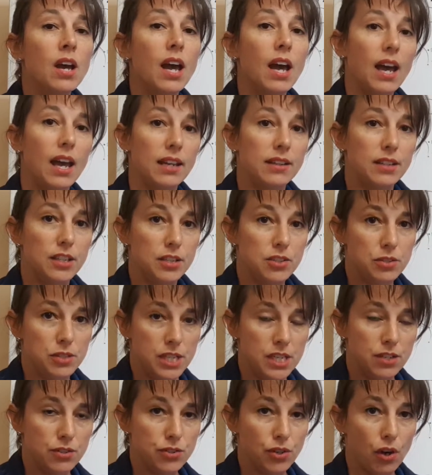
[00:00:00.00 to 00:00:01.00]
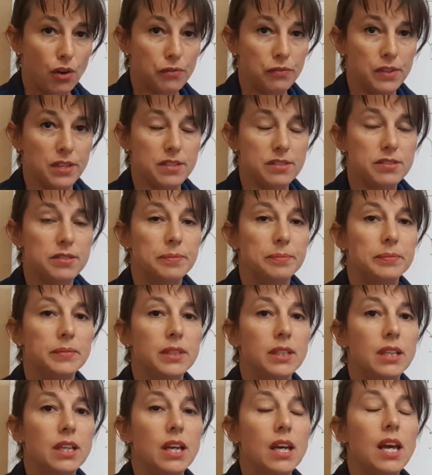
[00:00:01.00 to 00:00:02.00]
at the deeds office.
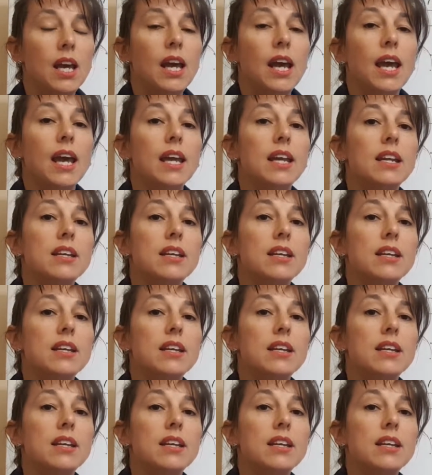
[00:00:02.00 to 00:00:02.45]
It